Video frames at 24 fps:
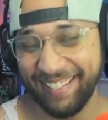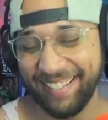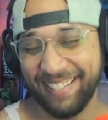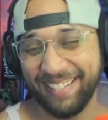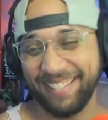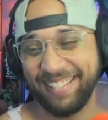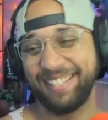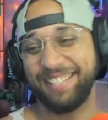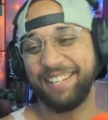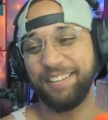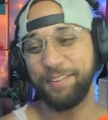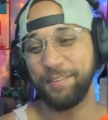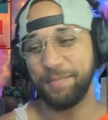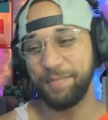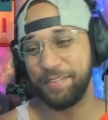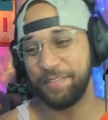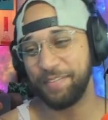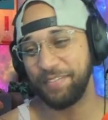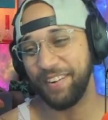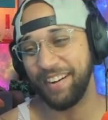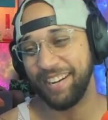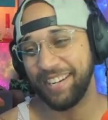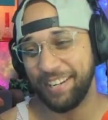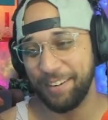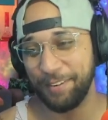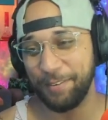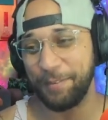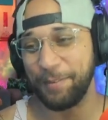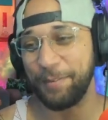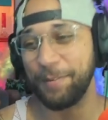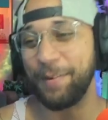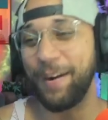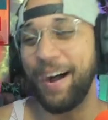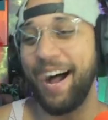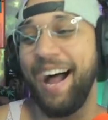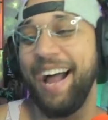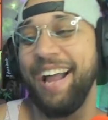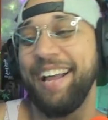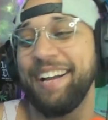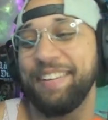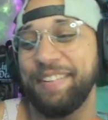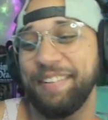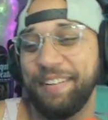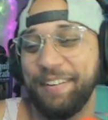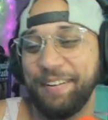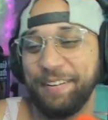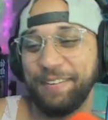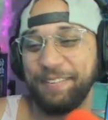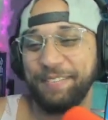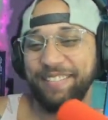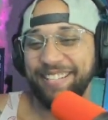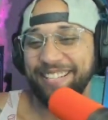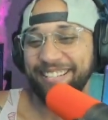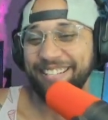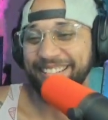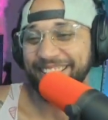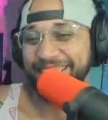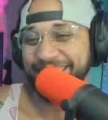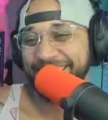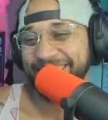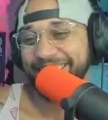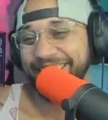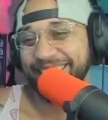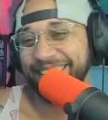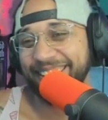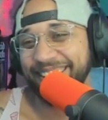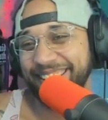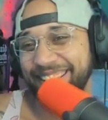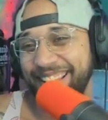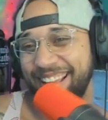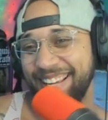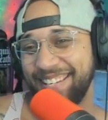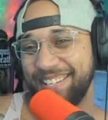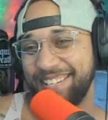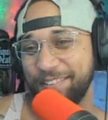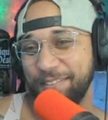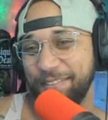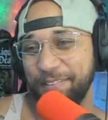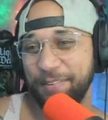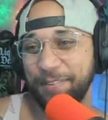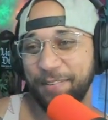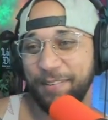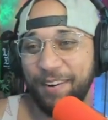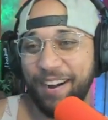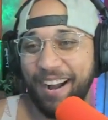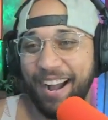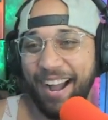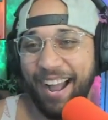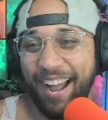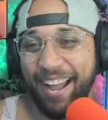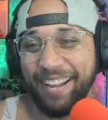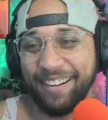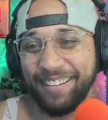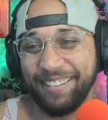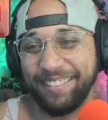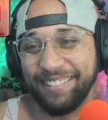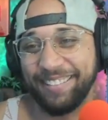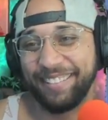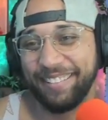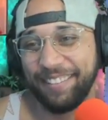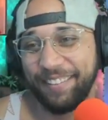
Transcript: Shit would be fucking wild, homie. That shit would be wild.